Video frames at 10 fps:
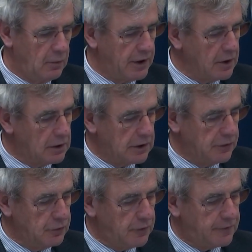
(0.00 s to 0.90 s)
We
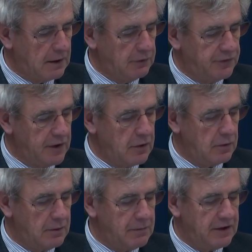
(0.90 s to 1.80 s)
conclude that there is no
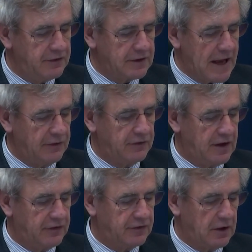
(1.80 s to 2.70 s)
immediate
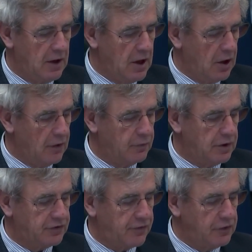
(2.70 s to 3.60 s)
ancestor of
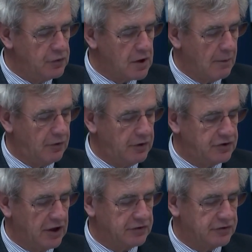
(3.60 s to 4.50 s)
which the newcomer
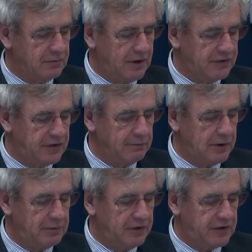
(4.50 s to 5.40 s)
injunction may
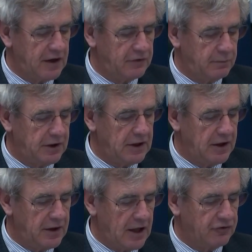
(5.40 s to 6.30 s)
simply be said to be
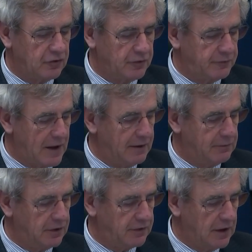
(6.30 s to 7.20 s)
a natural
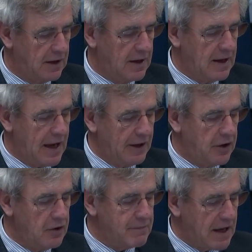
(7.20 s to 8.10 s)
development, and
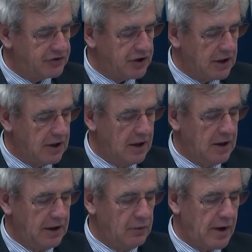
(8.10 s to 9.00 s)
no magic
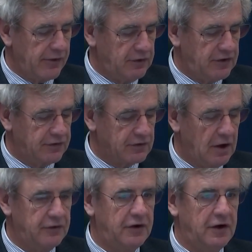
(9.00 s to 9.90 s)
in whether it is
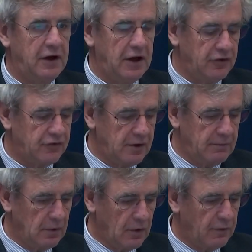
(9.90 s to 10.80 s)
granted in
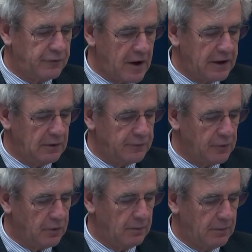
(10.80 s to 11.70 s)
interim or final
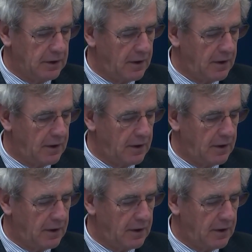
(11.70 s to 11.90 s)
form.